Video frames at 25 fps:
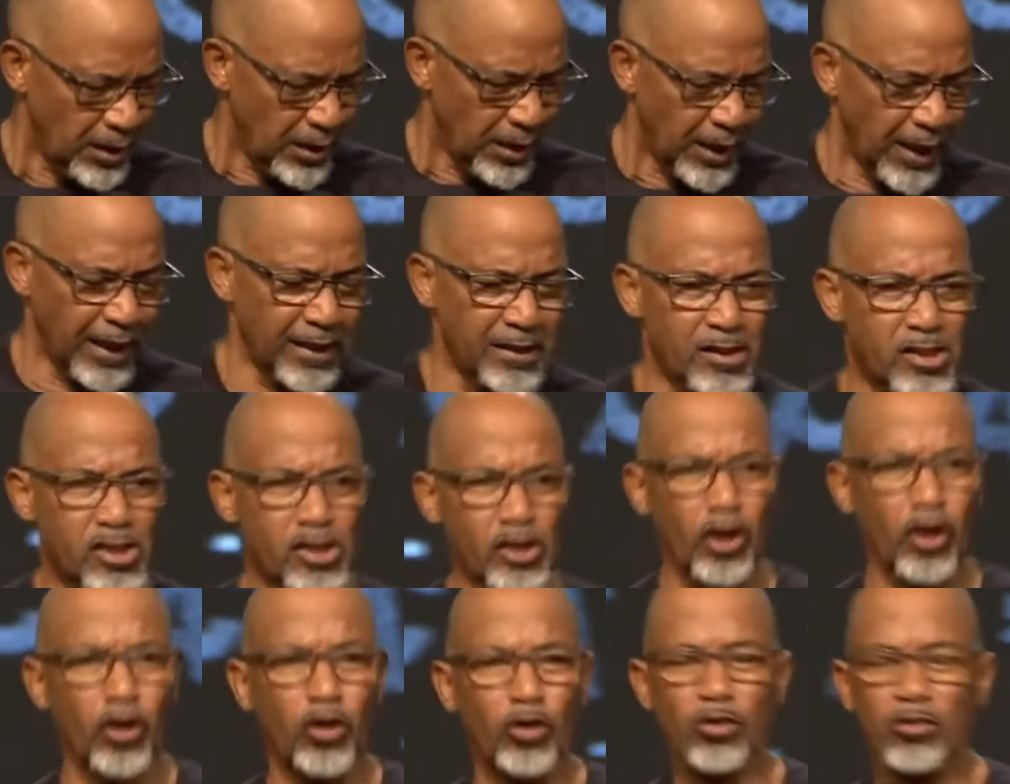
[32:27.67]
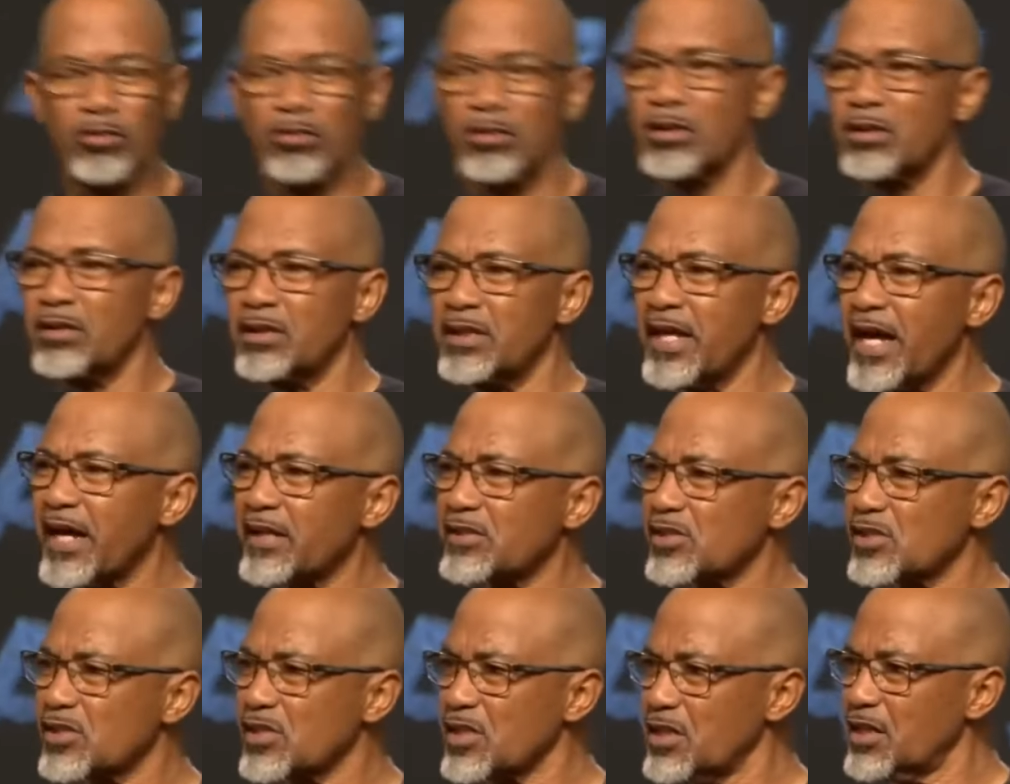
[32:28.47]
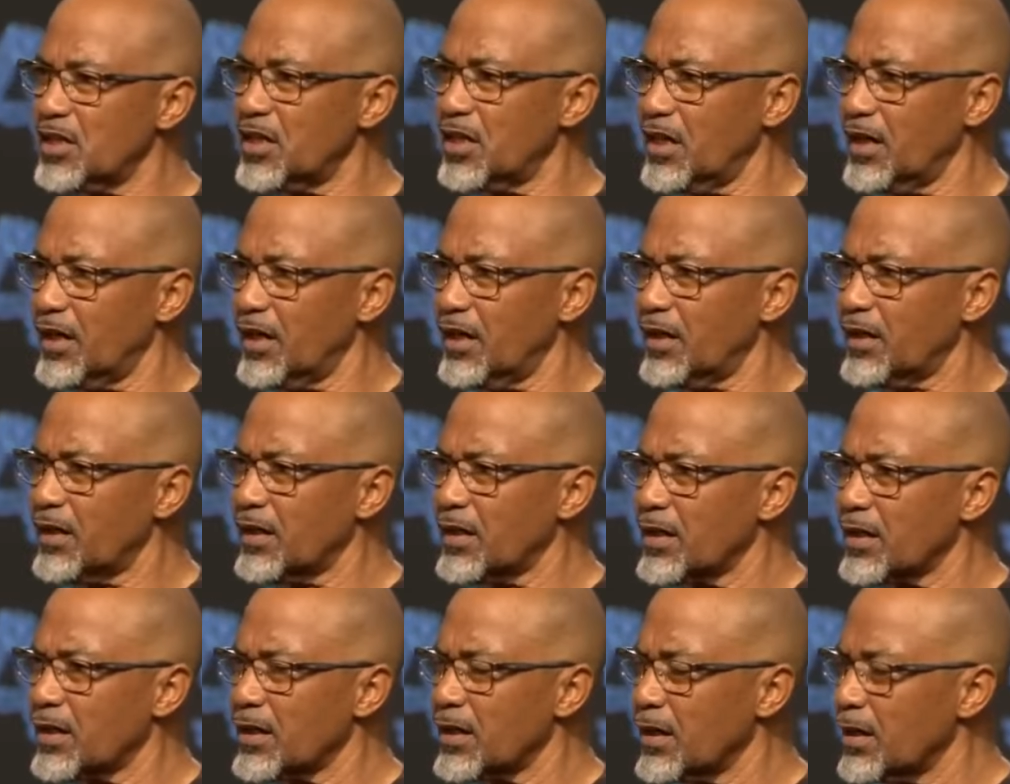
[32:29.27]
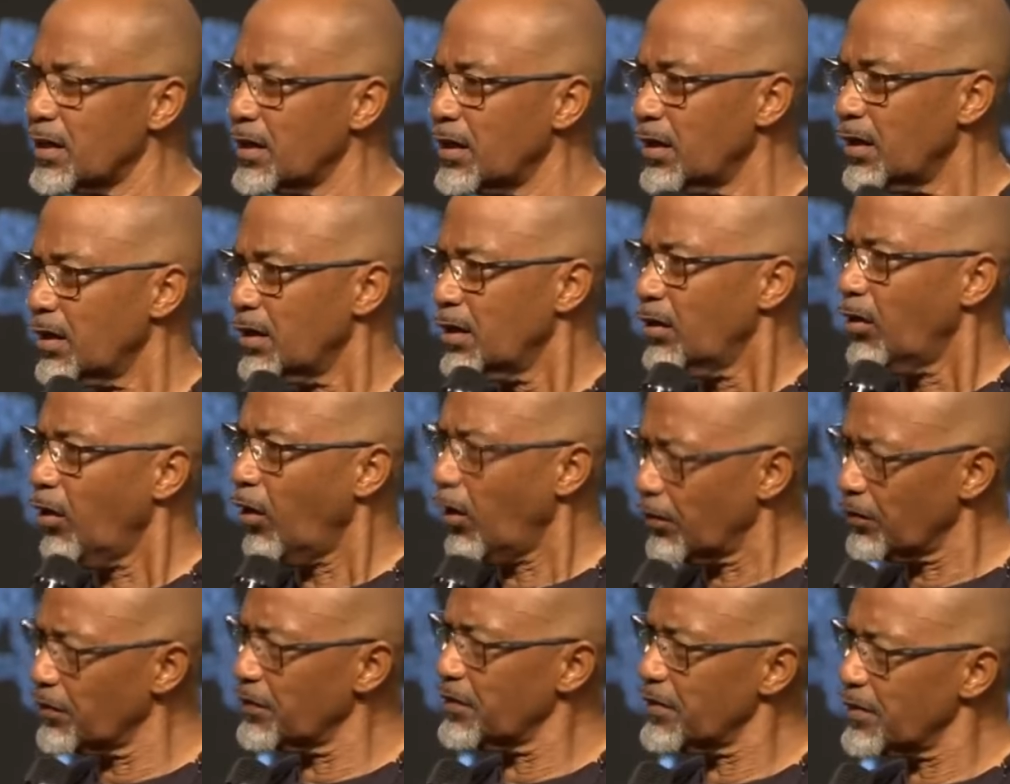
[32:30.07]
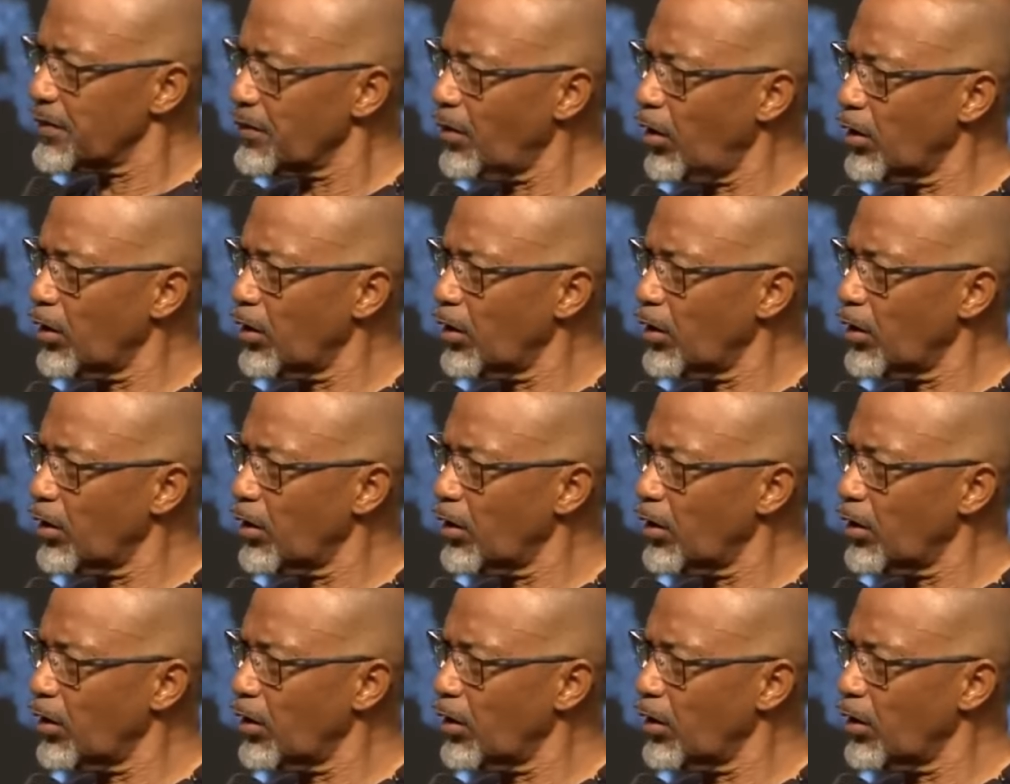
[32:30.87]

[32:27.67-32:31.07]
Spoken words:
And so next year, in